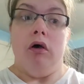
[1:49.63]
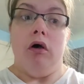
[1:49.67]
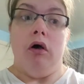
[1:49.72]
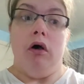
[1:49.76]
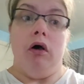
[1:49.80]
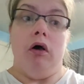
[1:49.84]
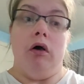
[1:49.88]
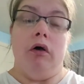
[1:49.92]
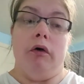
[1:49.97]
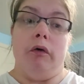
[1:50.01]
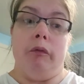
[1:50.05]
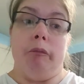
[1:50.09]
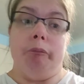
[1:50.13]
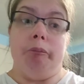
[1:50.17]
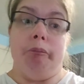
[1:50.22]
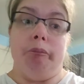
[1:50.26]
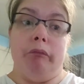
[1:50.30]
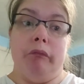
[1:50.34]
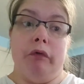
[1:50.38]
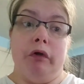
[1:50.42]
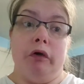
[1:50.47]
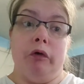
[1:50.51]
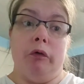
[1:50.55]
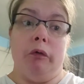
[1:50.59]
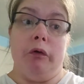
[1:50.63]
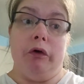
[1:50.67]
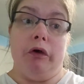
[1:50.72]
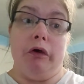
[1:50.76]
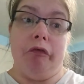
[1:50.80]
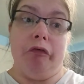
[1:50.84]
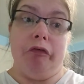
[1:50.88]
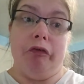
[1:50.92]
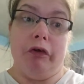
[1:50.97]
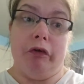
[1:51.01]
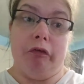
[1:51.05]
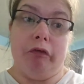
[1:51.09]
A Court of
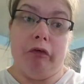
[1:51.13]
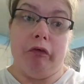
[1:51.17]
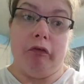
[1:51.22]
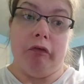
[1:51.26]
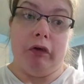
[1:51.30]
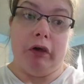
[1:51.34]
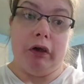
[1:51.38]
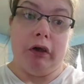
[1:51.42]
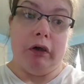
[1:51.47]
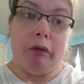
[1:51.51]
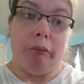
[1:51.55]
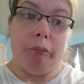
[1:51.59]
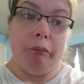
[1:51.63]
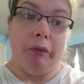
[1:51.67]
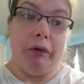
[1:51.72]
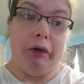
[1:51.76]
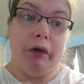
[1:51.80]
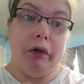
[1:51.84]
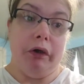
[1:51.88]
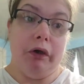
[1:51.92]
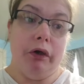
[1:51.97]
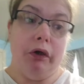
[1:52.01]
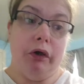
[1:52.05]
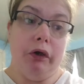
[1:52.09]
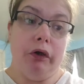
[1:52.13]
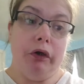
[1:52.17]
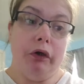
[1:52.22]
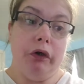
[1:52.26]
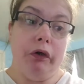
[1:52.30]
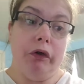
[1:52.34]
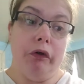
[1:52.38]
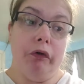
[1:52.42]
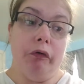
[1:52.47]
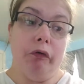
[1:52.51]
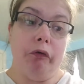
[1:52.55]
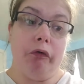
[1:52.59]
Silver Flames,
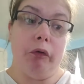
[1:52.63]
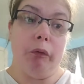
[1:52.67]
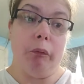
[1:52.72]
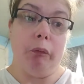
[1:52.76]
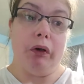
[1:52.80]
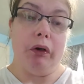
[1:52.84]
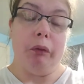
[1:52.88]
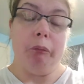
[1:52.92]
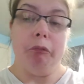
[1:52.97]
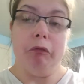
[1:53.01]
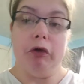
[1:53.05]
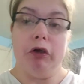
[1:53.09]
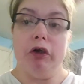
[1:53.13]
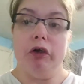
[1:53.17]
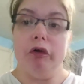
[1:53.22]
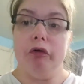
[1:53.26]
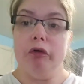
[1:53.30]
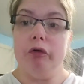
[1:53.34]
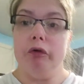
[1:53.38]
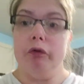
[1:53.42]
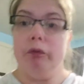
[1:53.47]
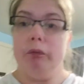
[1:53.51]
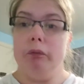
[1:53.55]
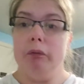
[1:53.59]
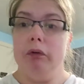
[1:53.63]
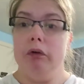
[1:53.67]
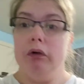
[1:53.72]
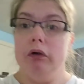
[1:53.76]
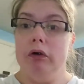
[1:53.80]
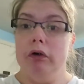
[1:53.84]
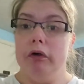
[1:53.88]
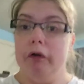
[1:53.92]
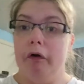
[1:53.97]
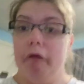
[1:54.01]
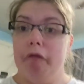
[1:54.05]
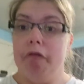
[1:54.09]
so what I'm gonna do
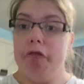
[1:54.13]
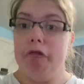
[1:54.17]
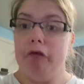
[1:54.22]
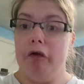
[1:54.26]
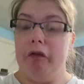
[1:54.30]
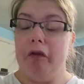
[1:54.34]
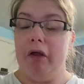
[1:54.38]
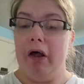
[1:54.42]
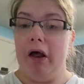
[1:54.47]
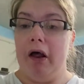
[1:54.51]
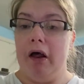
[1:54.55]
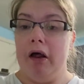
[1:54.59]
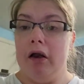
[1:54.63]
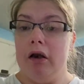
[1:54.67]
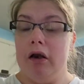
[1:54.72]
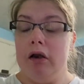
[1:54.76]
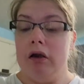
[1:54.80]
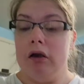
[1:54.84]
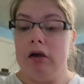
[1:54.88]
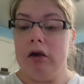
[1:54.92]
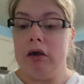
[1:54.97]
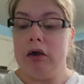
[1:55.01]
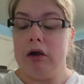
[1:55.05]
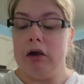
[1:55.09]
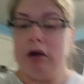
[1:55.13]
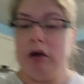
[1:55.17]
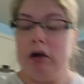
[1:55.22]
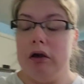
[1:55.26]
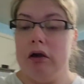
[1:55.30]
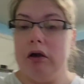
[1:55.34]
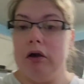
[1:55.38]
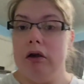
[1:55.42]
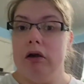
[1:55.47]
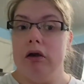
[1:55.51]
for that is